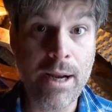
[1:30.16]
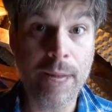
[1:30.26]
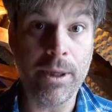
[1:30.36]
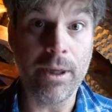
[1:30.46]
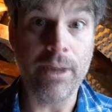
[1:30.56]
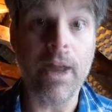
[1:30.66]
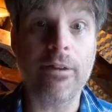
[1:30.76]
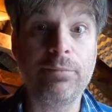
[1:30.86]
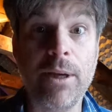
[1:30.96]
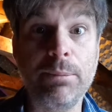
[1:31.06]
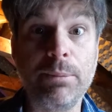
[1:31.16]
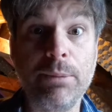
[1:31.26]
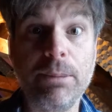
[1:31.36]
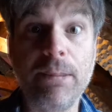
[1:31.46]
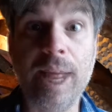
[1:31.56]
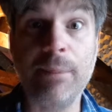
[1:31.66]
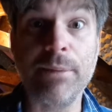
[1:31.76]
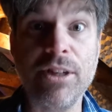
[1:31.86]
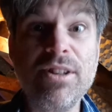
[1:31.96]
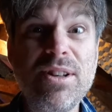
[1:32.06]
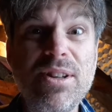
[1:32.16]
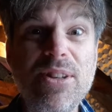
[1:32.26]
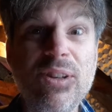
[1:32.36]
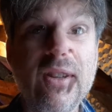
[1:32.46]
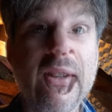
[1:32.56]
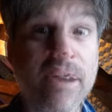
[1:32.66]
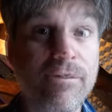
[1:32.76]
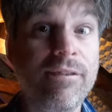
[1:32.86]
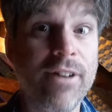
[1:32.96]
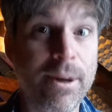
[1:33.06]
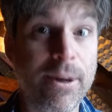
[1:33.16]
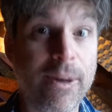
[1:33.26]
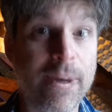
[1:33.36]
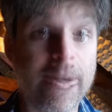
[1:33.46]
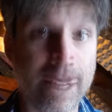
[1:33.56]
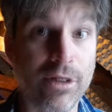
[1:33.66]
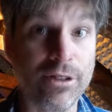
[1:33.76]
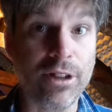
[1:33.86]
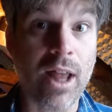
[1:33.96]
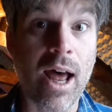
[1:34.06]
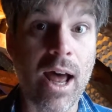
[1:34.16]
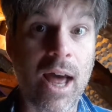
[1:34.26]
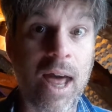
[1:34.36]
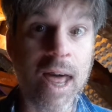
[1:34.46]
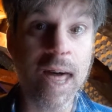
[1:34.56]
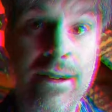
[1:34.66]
but a lot of people would claim that just about everybody tells lies.